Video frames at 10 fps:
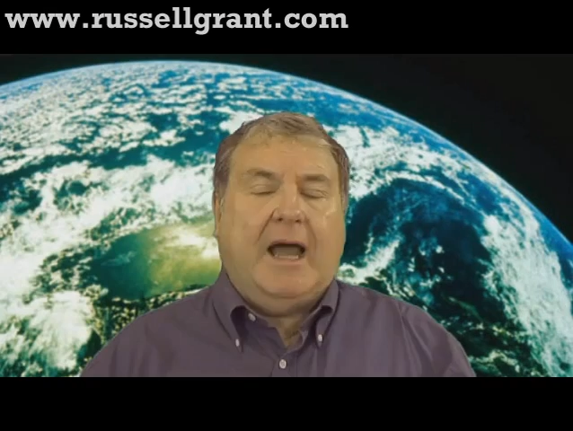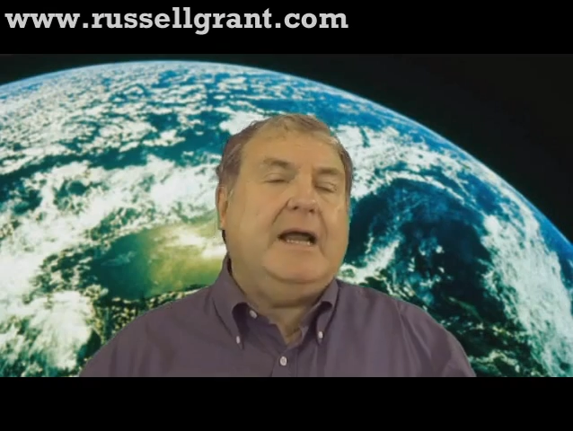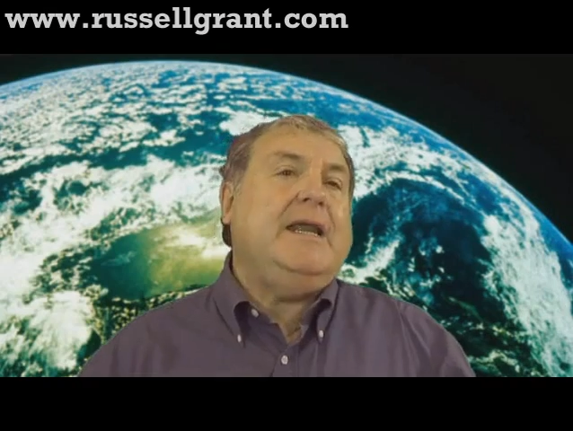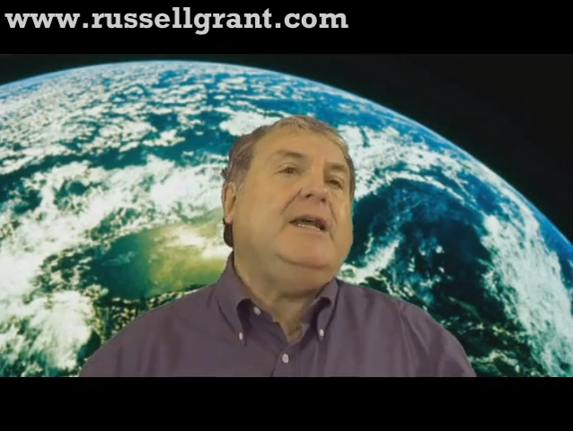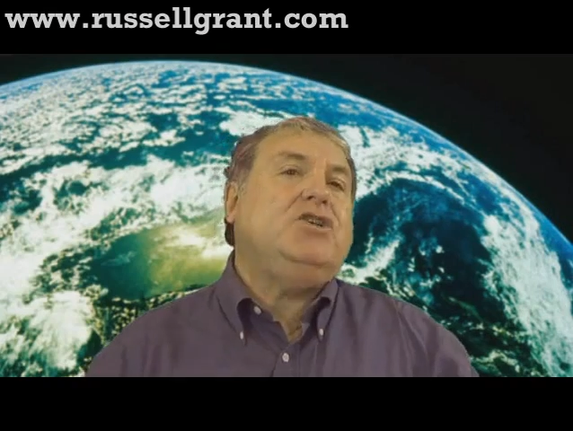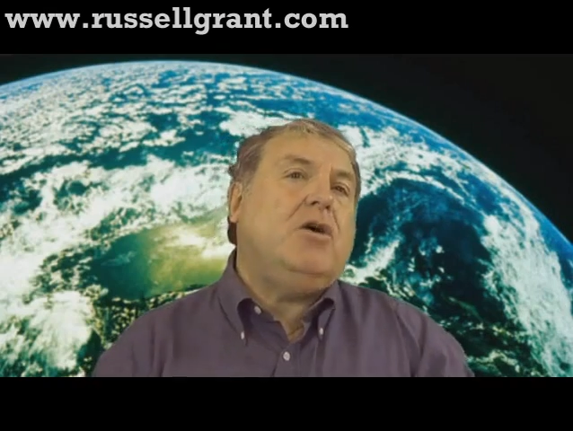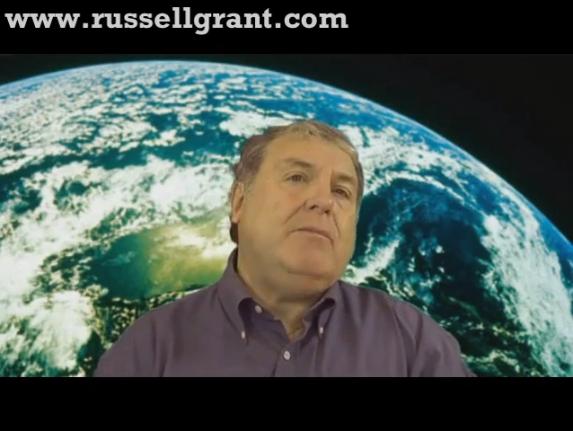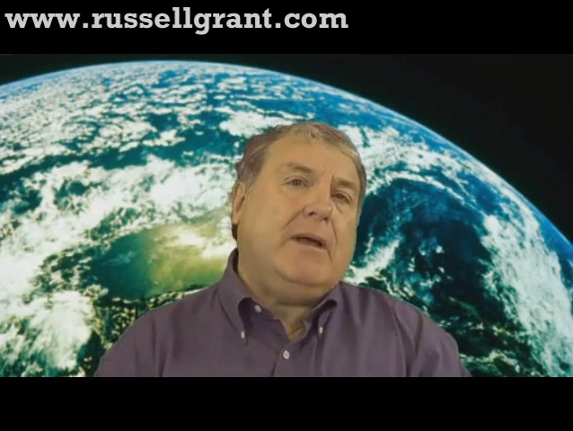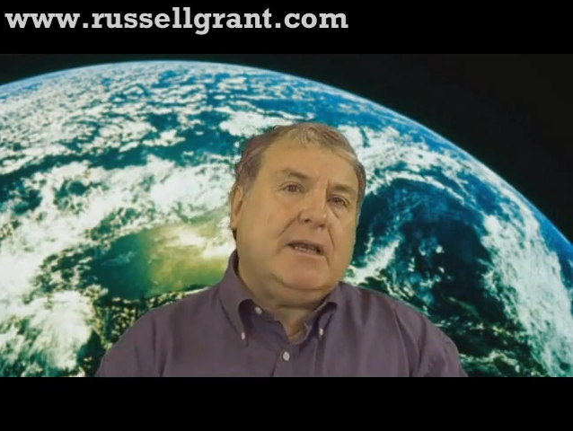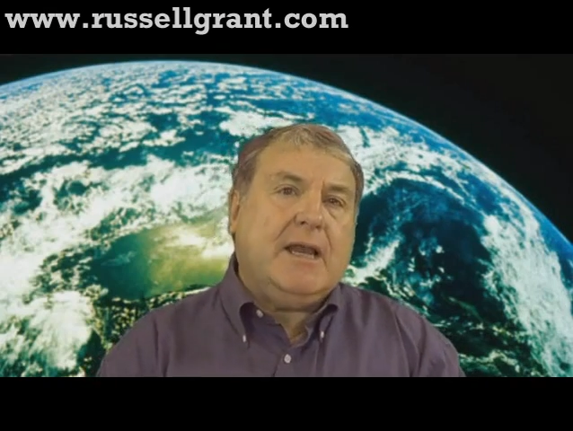And here's
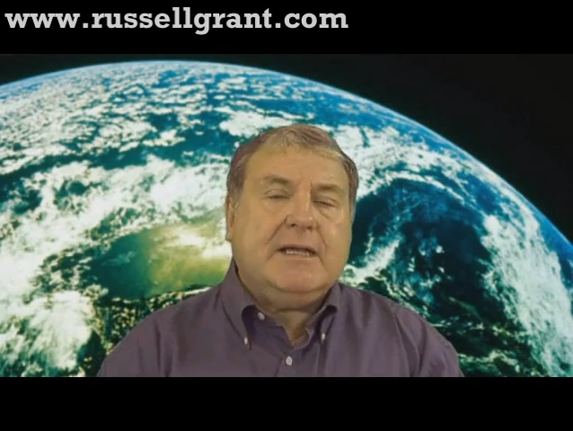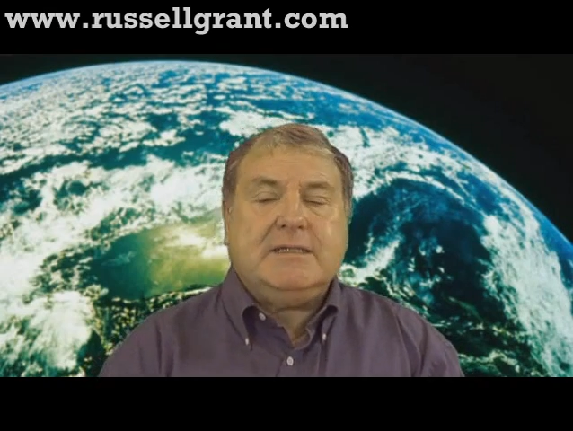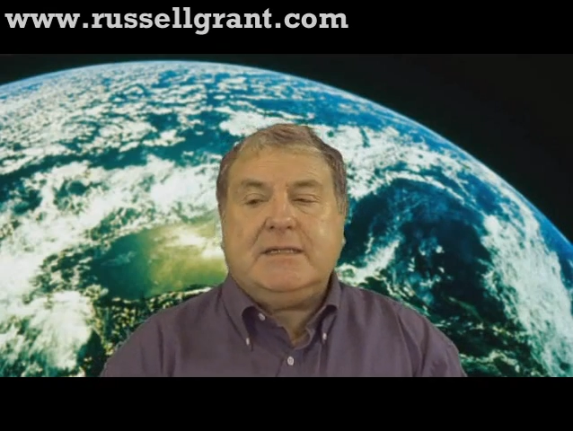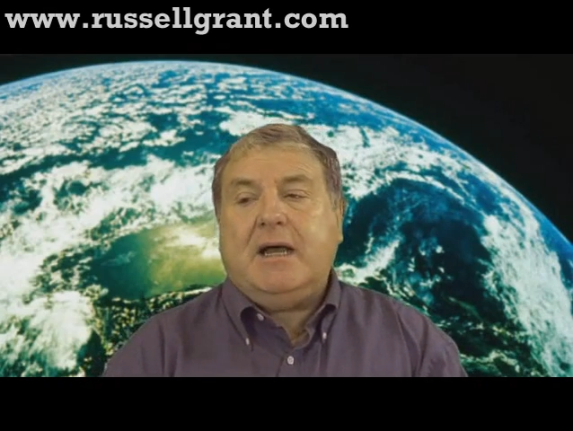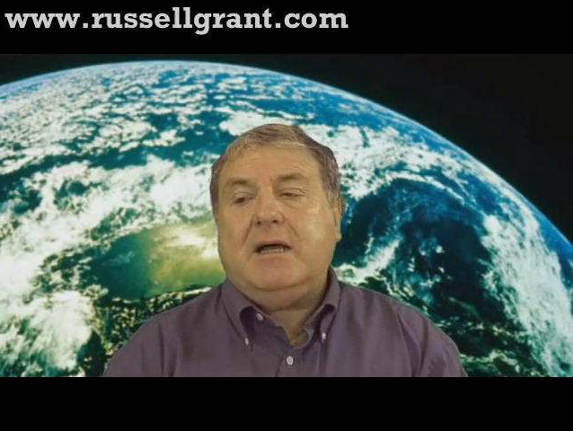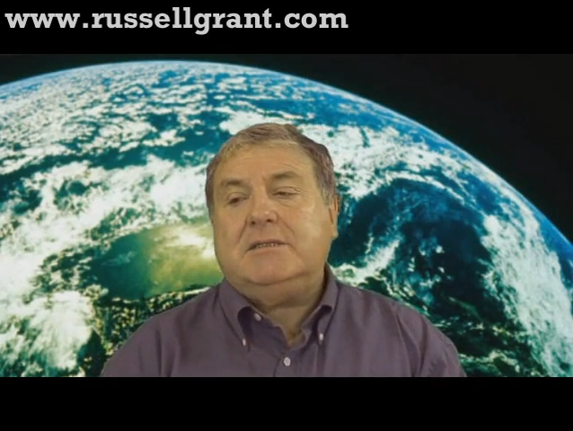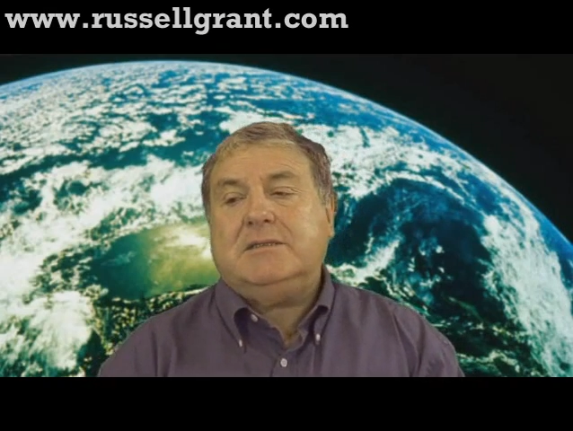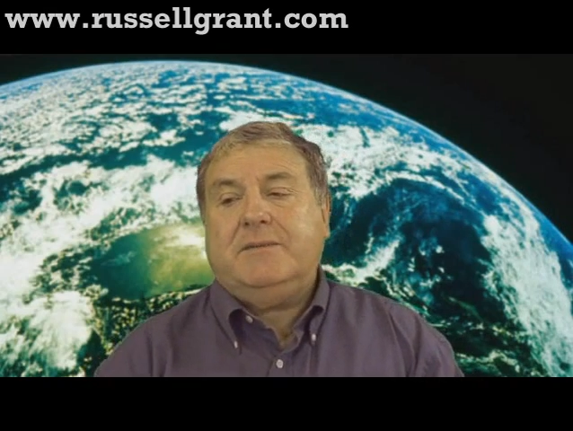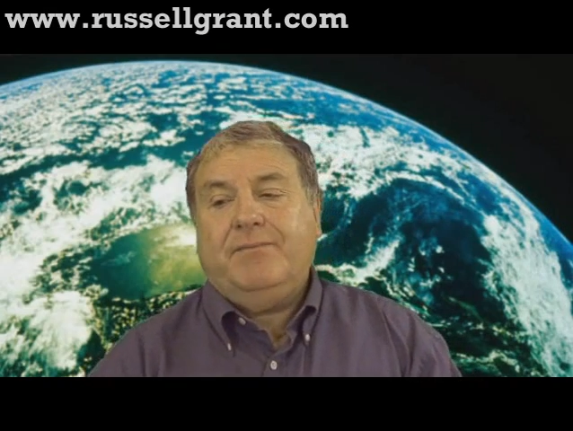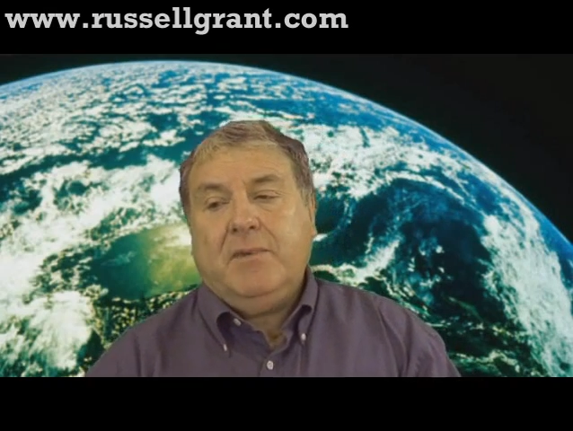your Monday
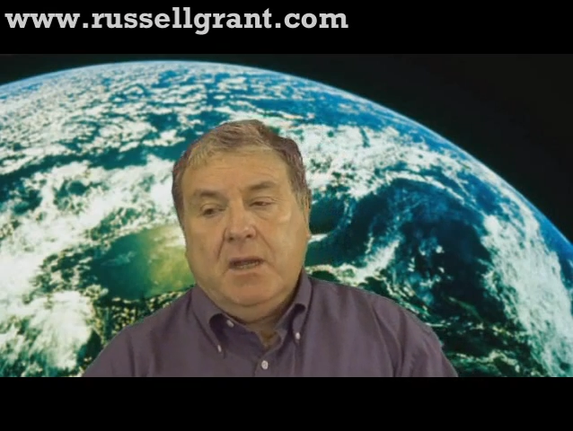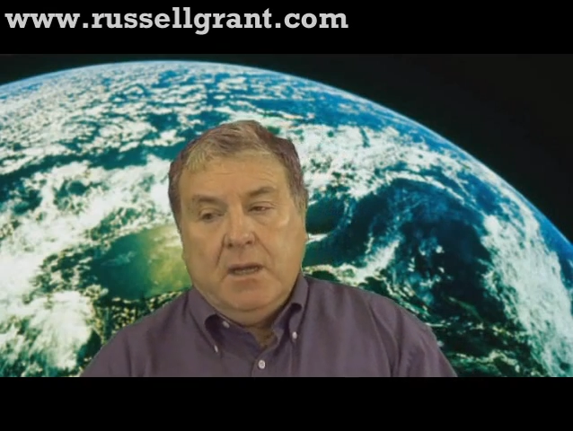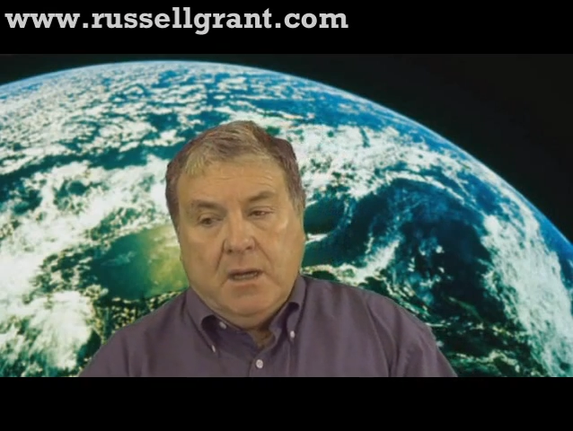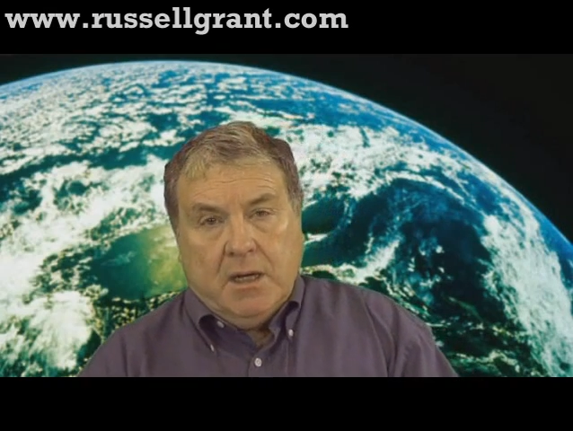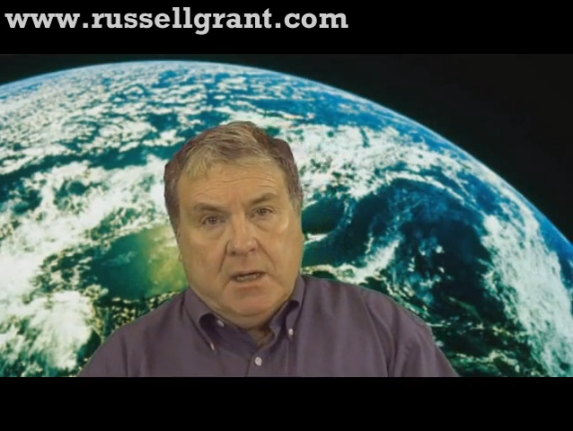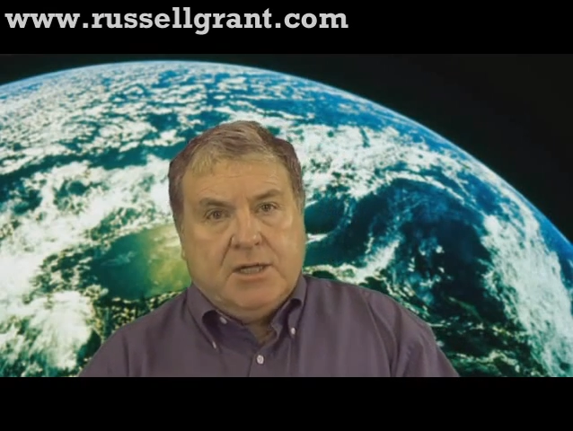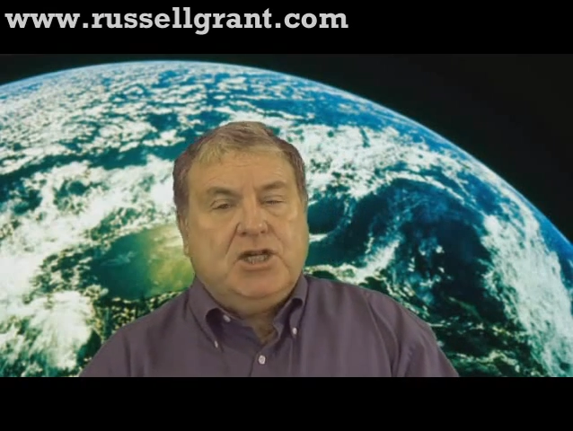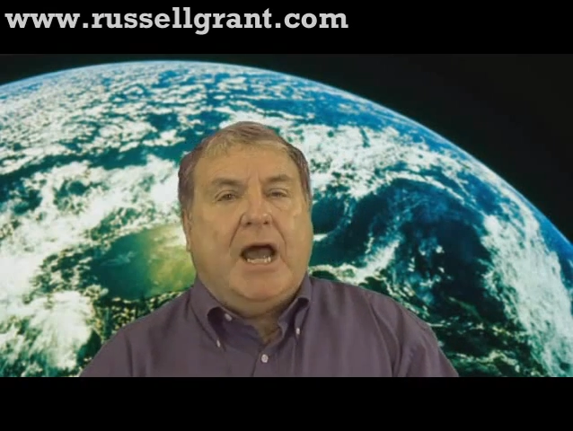stars. The